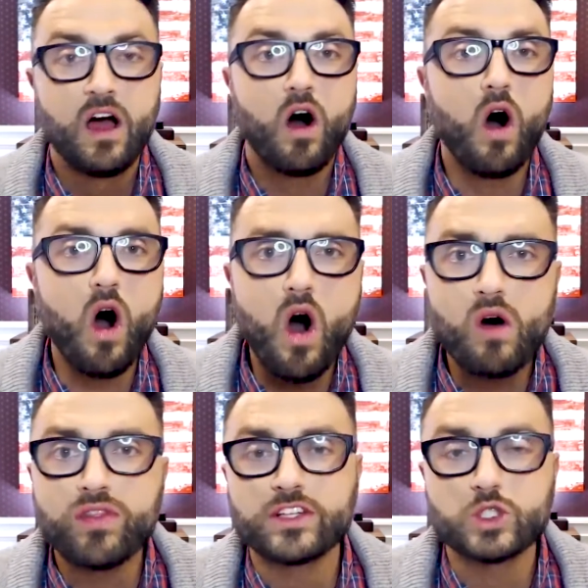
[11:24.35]
all
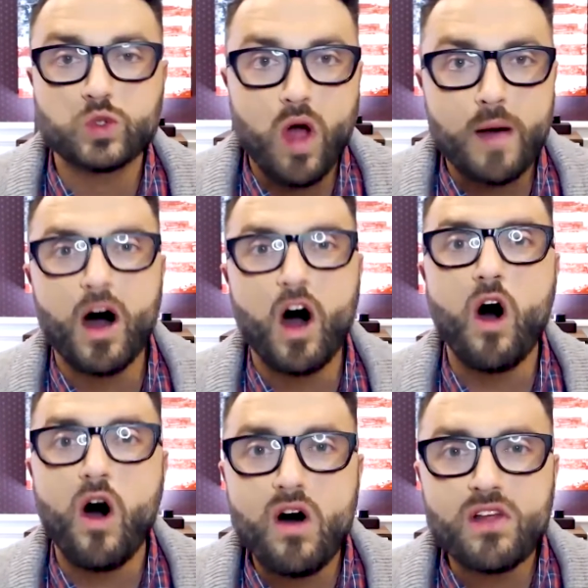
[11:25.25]
the trauma,
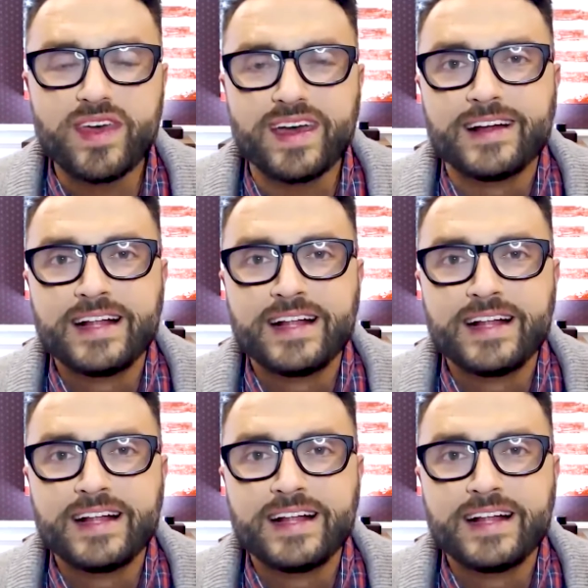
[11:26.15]
all the